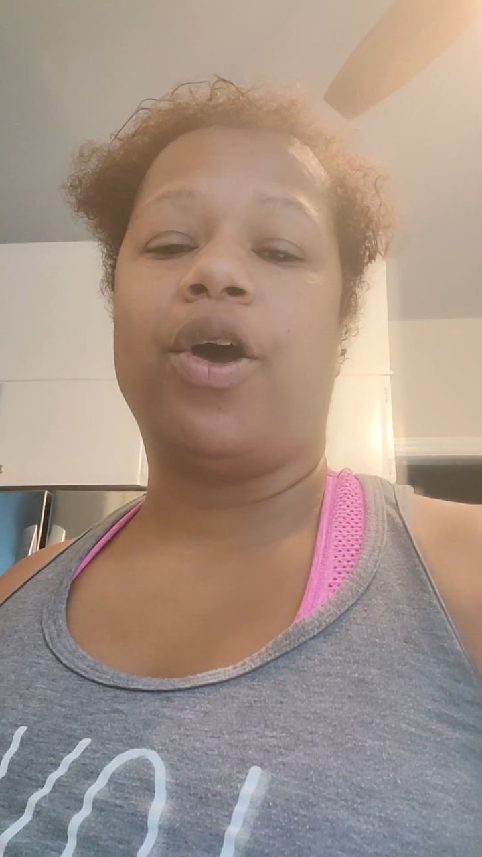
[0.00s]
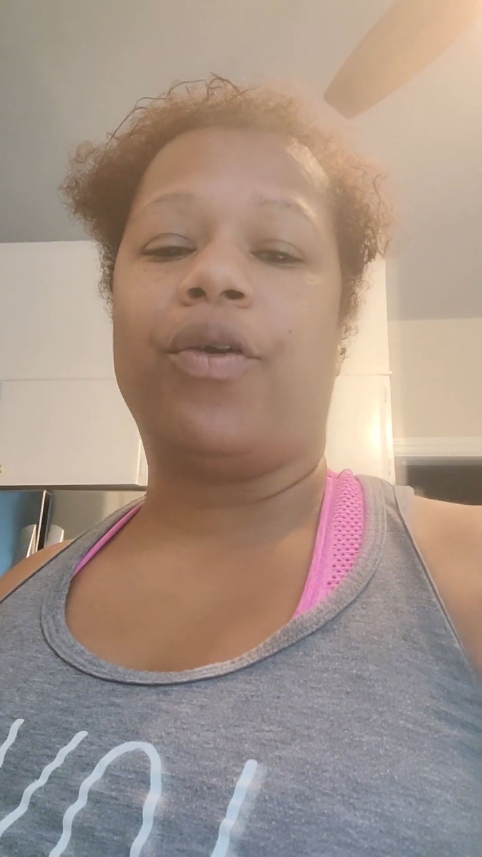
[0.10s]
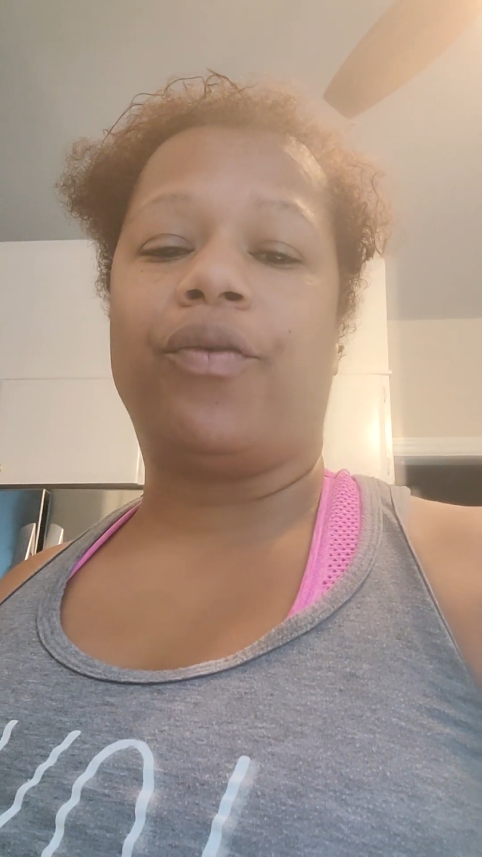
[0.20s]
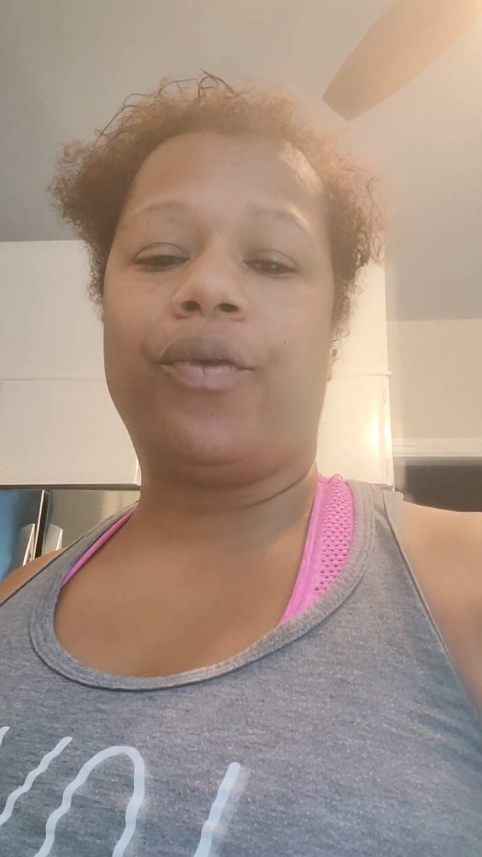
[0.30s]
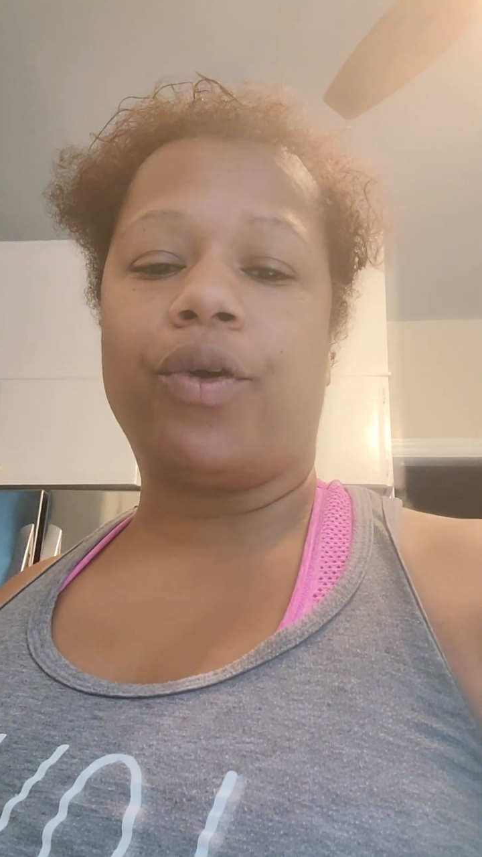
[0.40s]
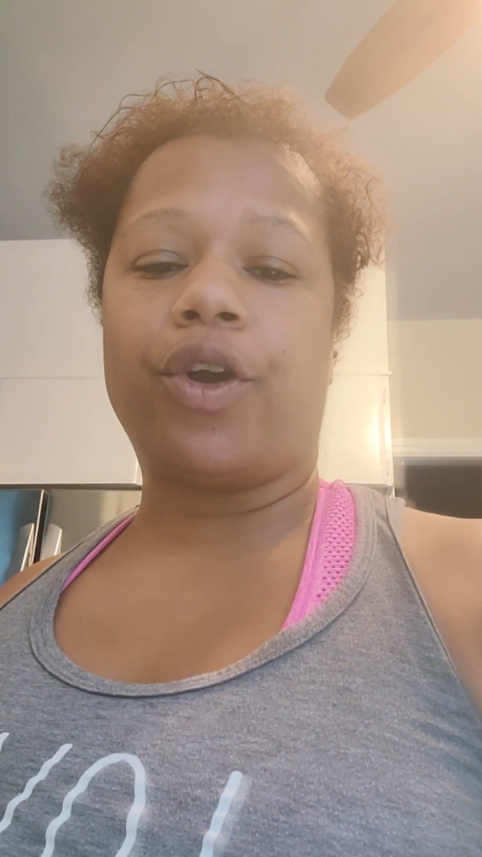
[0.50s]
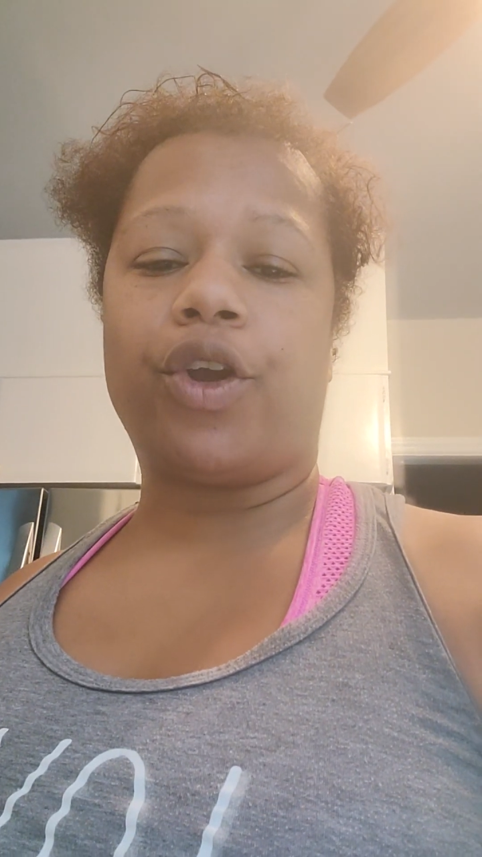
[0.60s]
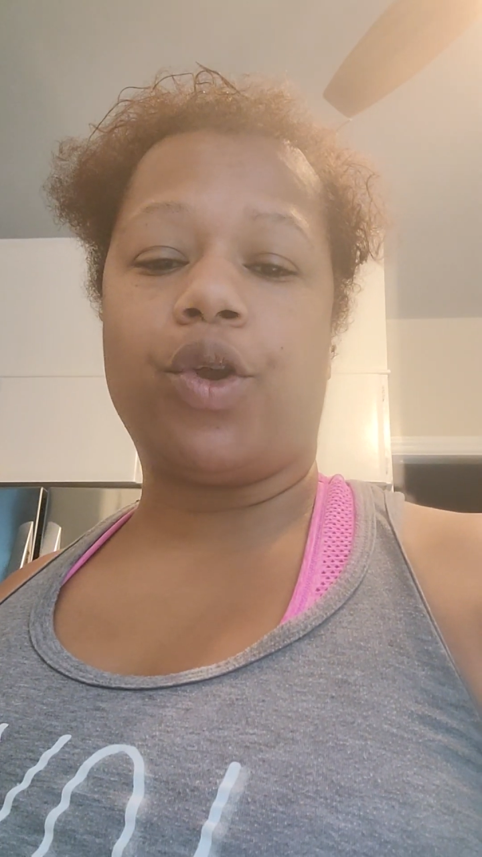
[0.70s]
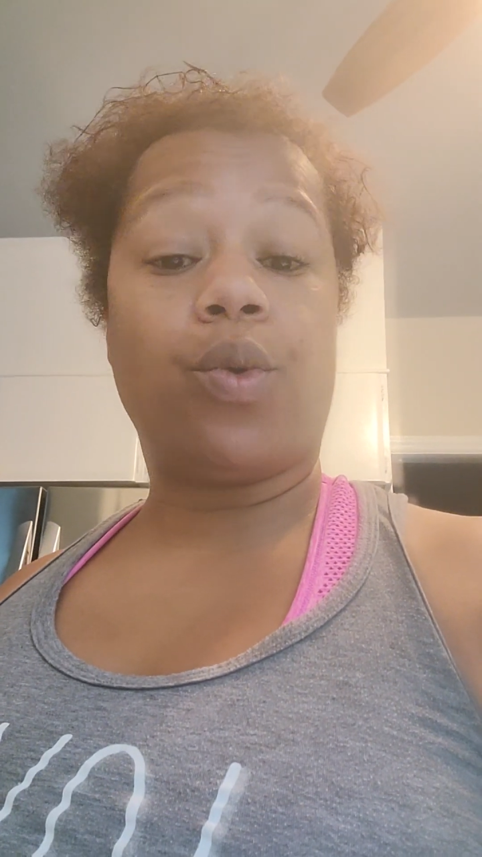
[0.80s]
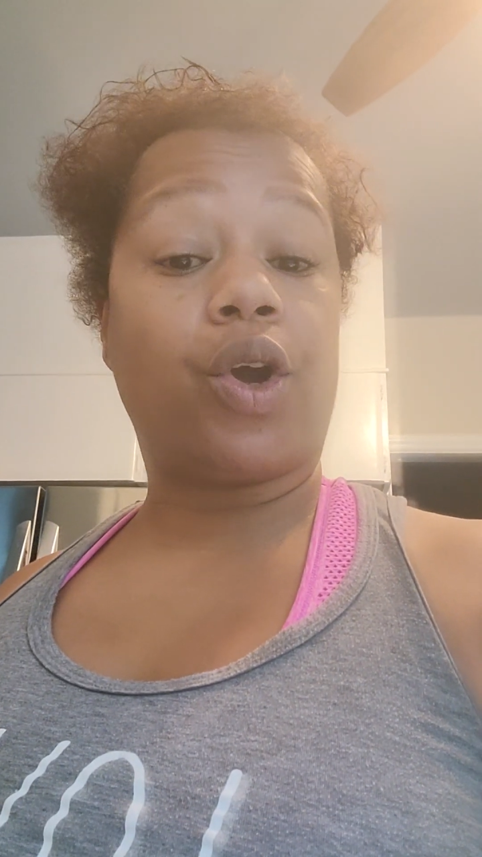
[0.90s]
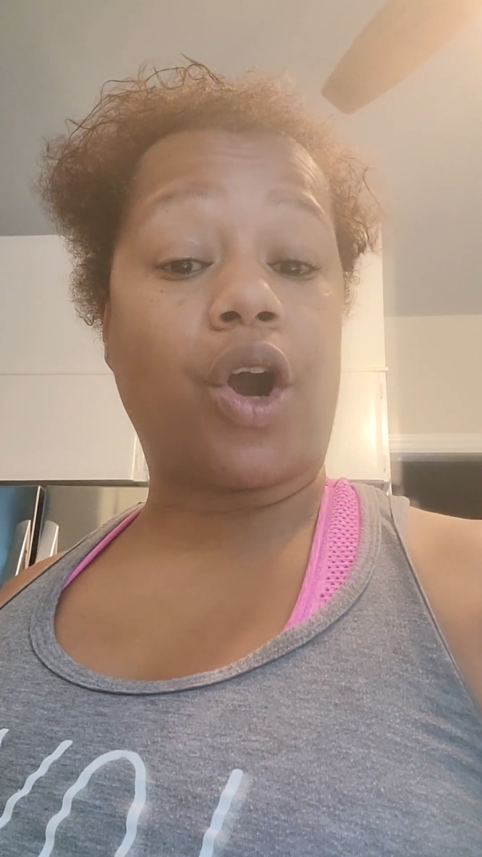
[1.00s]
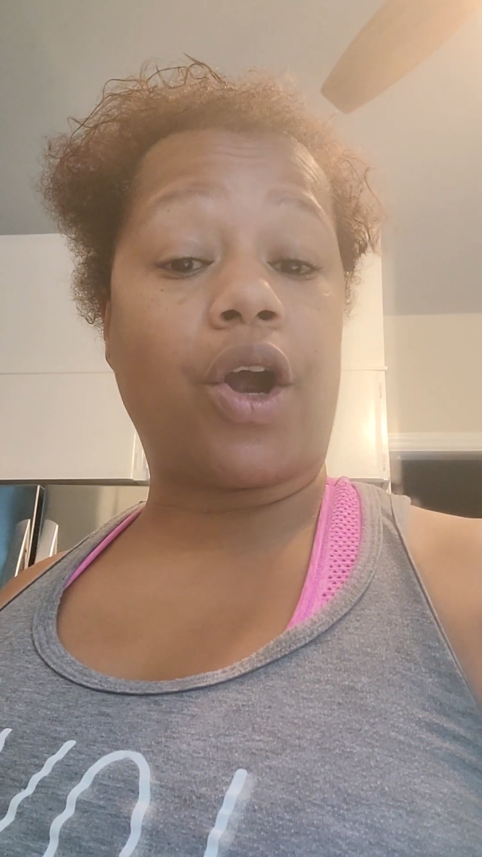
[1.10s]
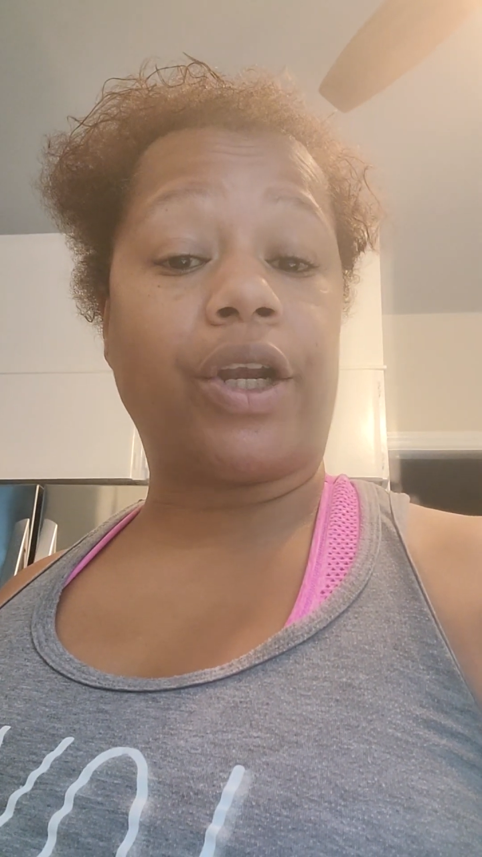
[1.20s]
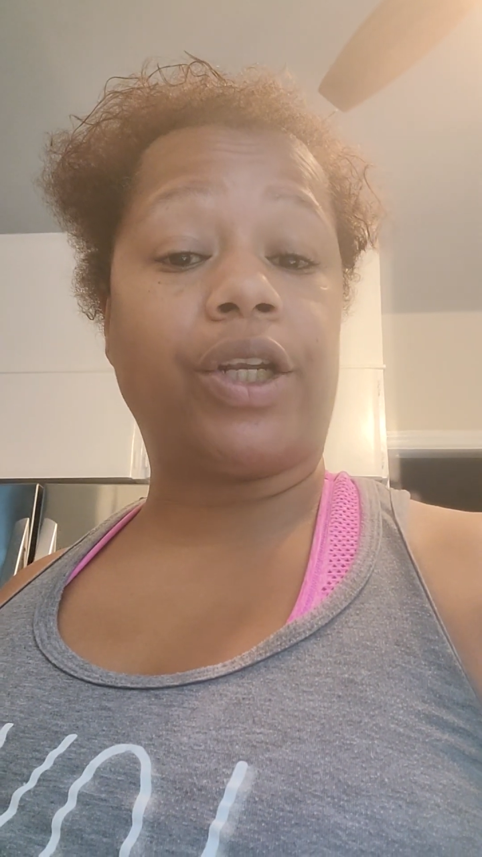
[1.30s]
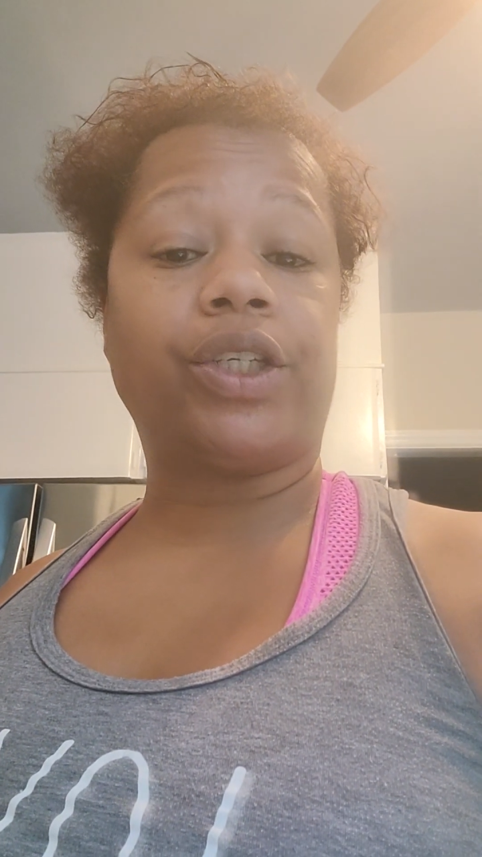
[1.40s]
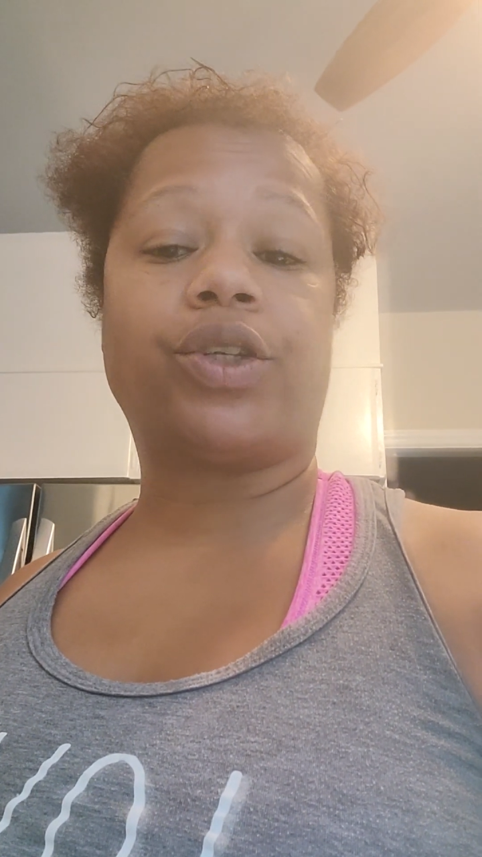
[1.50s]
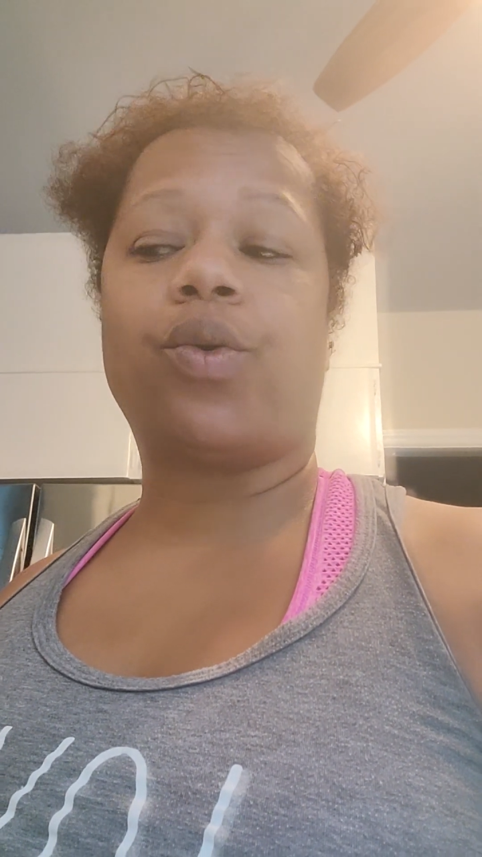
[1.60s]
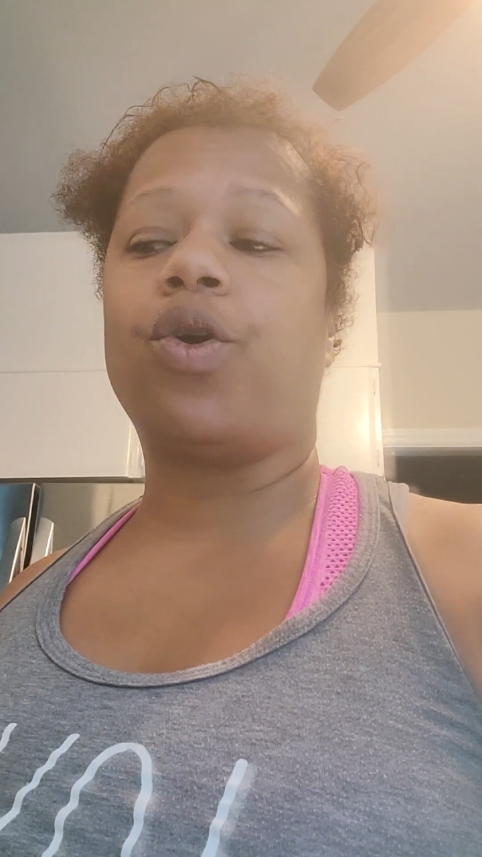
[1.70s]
for newer gardeners